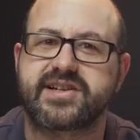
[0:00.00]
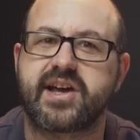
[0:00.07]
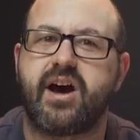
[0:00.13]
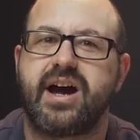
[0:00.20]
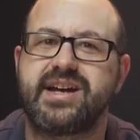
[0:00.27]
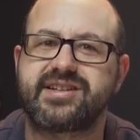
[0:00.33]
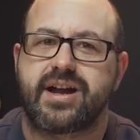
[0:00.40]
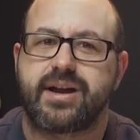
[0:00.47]
is
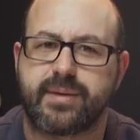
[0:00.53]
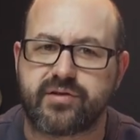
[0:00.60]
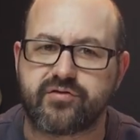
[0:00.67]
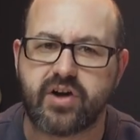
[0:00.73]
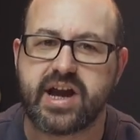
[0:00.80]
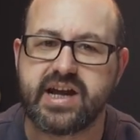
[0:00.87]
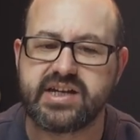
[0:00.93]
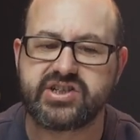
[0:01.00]
high dynamic
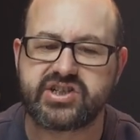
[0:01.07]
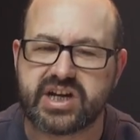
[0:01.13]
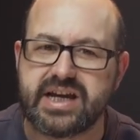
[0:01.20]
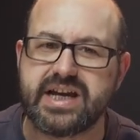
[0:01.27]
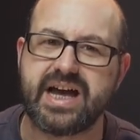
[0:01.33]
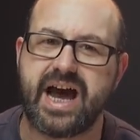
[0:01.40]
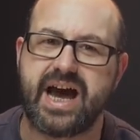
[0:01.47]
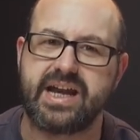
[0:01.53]
range,
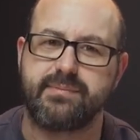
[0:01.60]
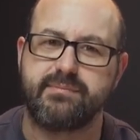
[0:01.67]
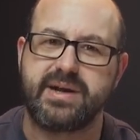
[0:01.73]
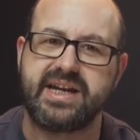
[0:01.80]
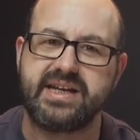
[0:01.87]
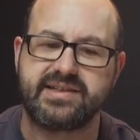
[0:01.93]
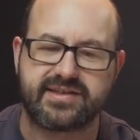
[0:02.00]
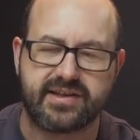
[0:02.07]
and it
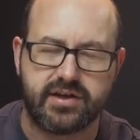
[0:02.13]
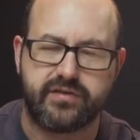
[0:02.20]
means